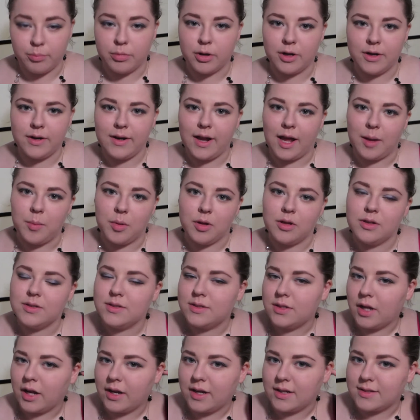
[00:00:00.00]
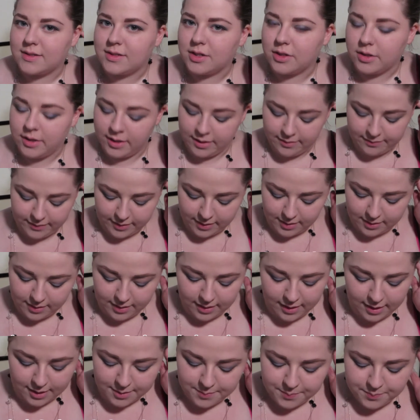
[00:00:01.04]
burned eyeball is not necessarily a fun
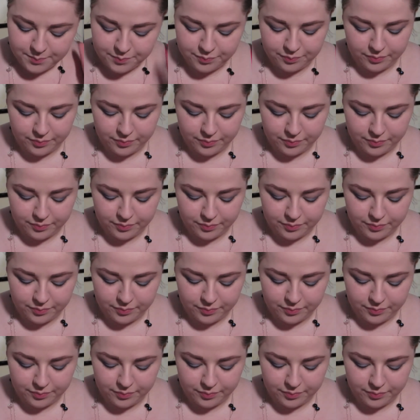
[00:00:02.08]
thing,